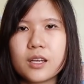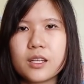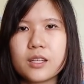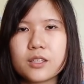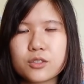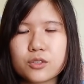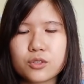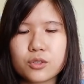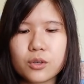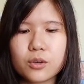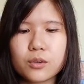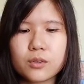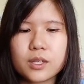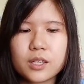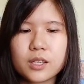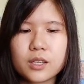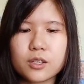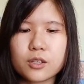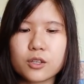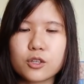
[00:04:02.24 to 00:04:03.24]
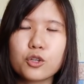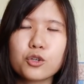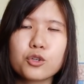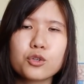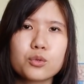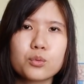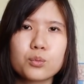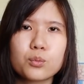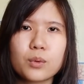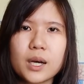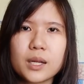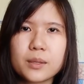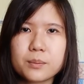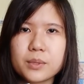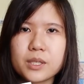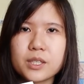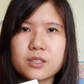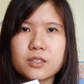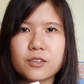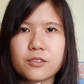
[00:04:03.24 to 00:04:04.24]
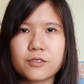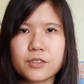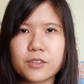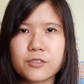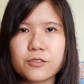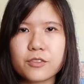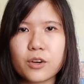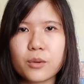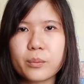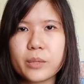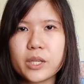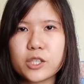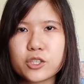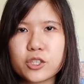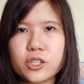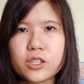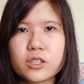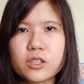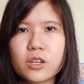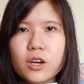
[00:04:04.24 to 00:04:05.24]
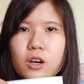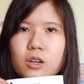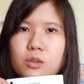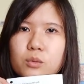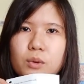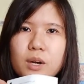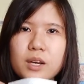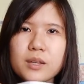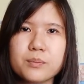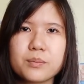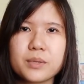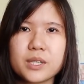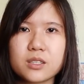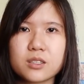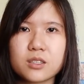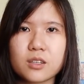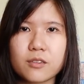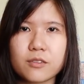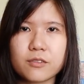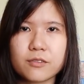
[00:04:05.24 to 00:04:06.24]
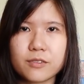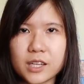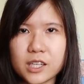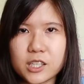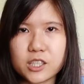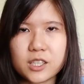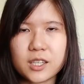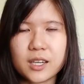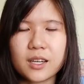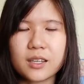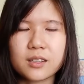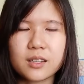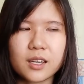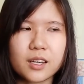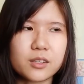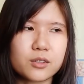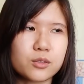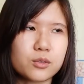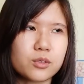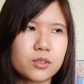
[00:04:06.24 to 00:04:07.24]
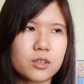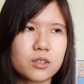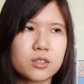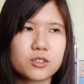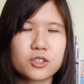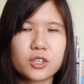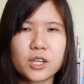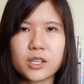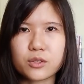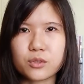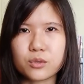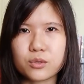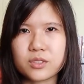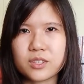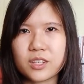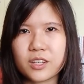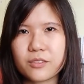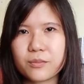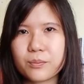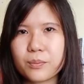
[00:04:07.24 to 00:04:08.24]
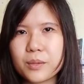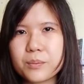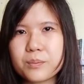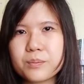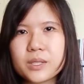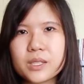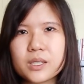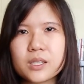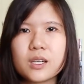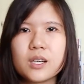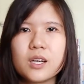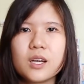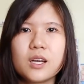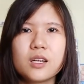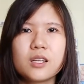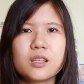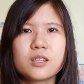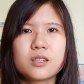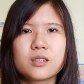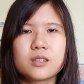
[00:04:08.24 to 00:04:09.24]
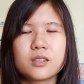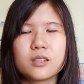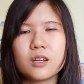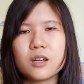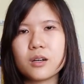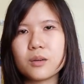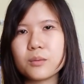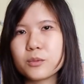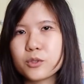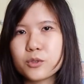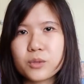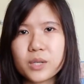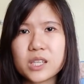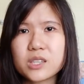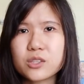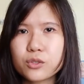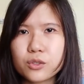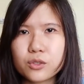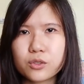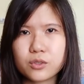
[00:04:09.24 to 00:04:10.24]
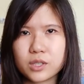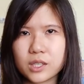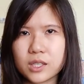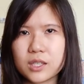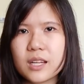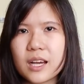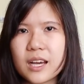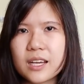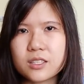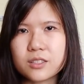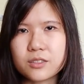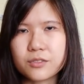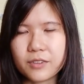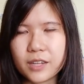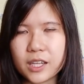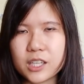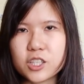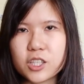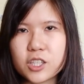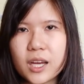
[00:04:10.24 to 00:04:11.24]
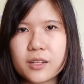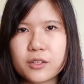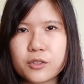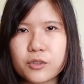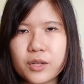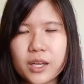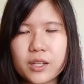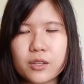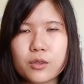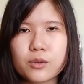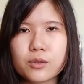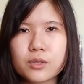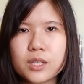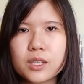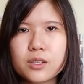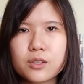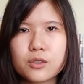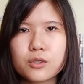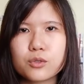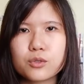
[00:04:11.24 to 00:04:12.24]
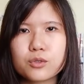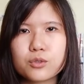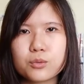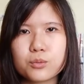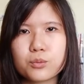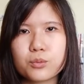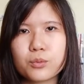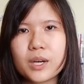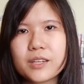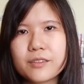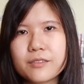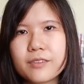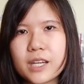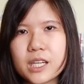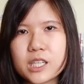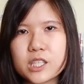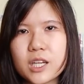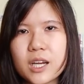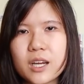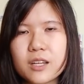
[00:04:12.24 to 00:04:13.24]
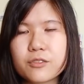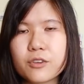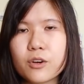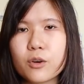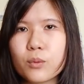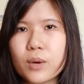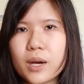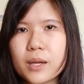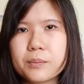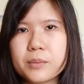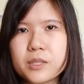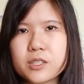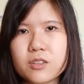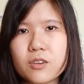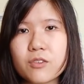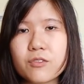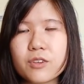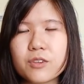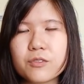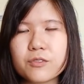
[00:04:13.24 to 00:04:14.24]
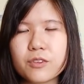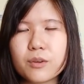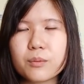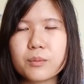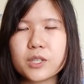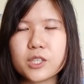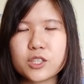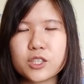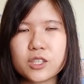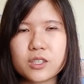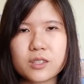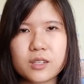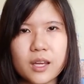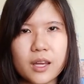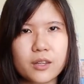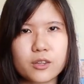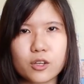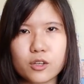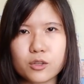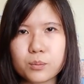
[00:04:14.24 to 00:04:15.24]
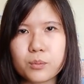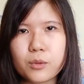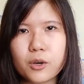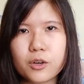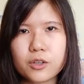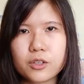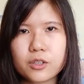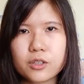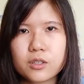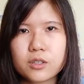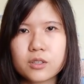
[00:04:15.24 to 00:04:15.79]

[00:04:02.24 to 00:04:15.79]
It is to only include one piece of information on one piece of flashcard. Like, do not try to save paper. You want to utilize flashcard, you can only use one flashcard for one piece of information and not more.